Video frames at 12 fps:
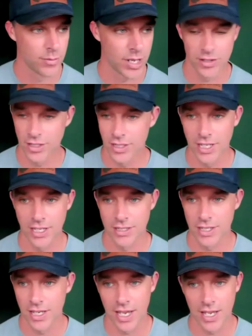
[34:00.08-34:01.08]
better than this
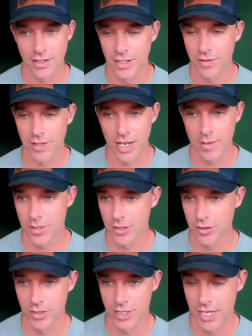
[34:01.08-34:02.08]
I, I love it
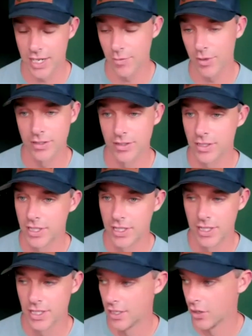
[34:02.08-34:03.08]
absolutely and anyone
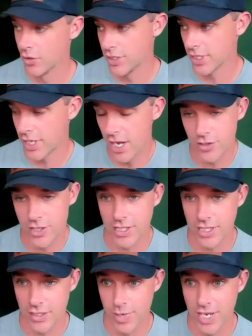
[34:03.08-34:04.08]
who's in the
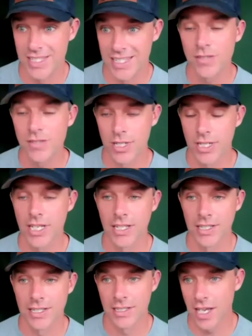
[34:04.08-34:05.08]
contracting space that's what it
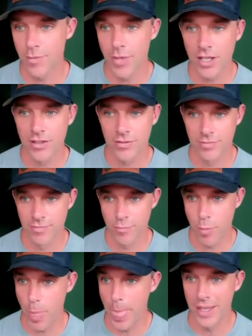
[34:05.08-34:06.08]
is it's not about
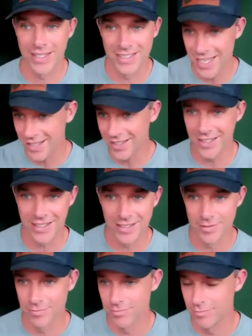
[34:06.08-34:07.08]
selling
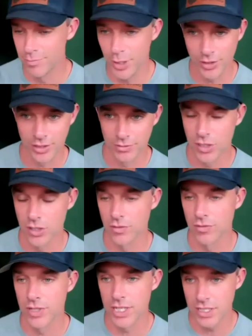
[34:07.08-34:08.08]
and building
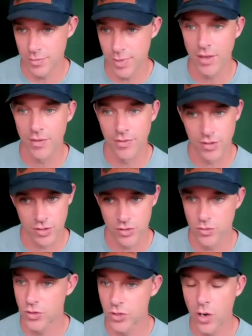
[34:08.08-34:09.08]
roofs it's about there's
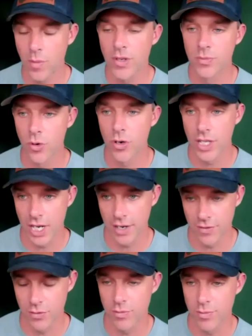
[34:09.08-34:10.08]
so much more to that
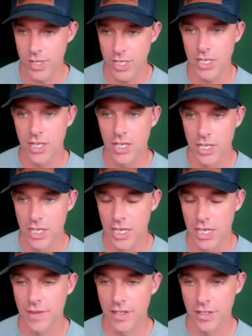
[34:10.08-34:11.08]
if you want to be
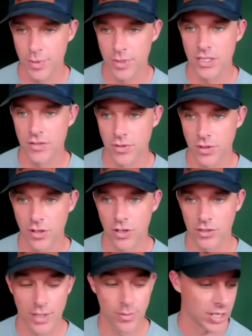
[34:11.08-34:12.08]
in this business for a
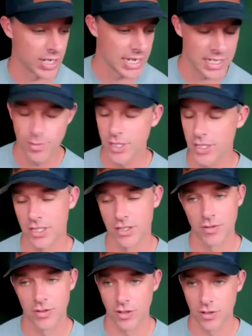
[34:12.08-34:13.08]
long time or any business
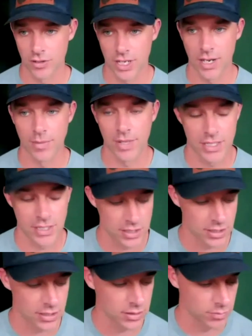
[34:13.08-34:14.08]
for a long time it's
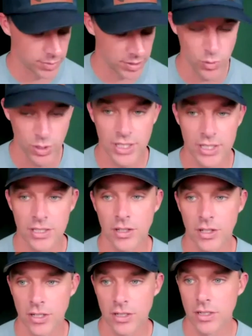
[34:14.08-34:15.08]
be willing to
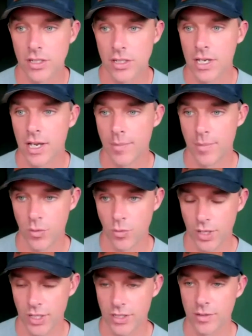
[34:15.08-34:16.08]
learn and be
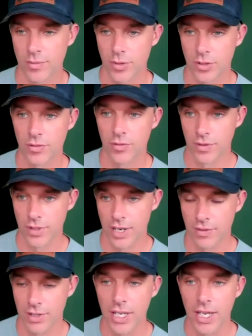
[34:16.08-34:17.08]
willing to improve
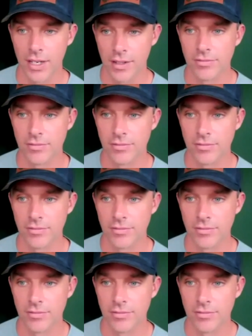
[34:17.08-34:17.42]
every day